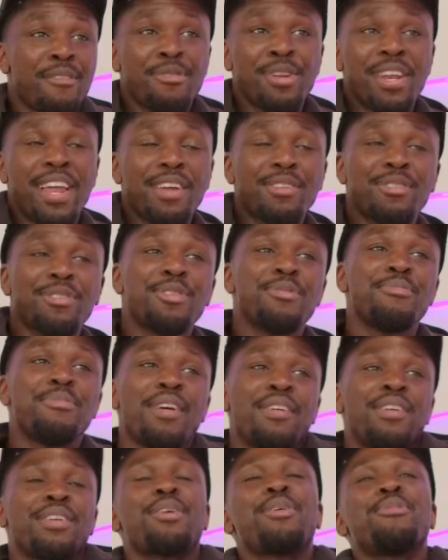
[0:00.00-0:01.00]
We like doing
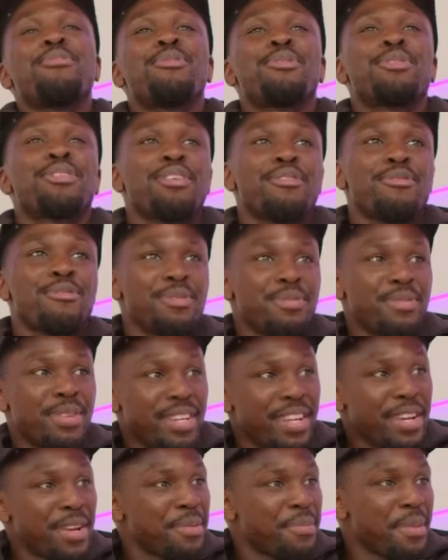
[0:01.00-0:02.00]
married couple stuff. We
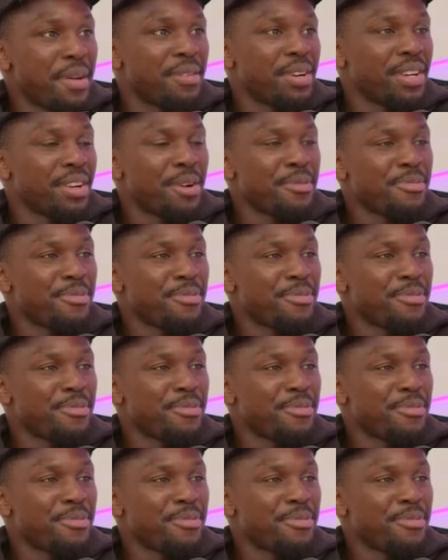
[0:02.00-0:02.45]
link married couples.